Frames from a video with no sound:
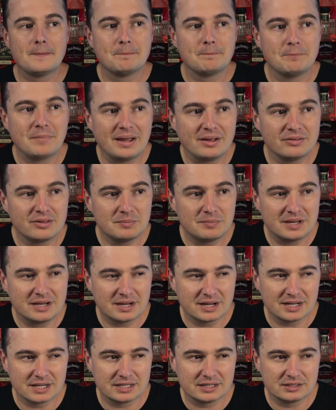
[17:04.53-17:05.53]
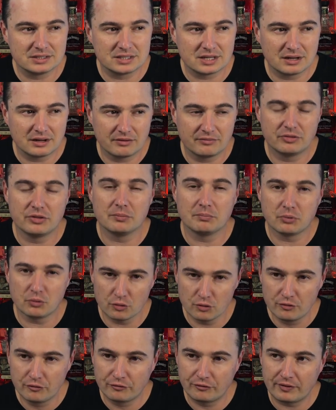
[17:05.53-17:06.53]
Mainly because of the
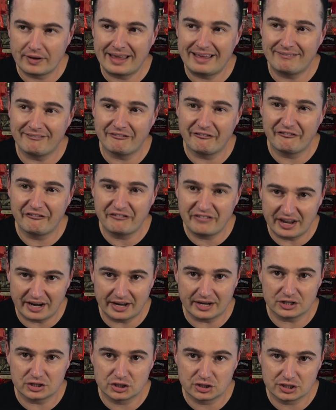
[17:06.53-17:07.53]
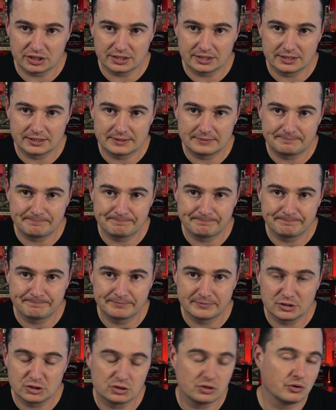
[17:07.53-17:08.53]
proof and finish.
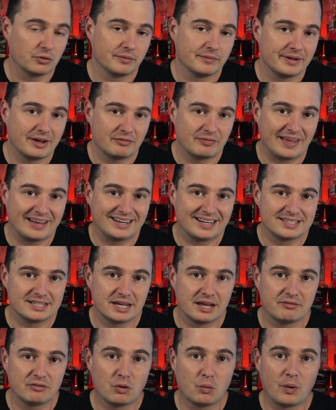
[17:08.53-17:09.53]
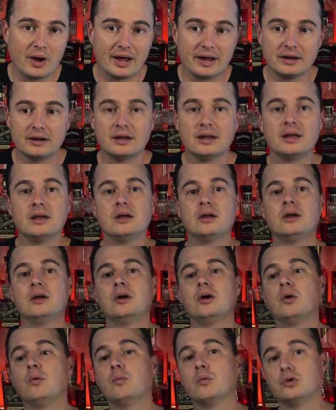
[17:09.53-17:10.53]
So if that doesn't give it away,
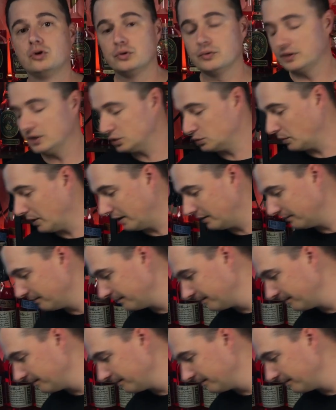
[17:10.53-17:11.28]
we'll do it this way.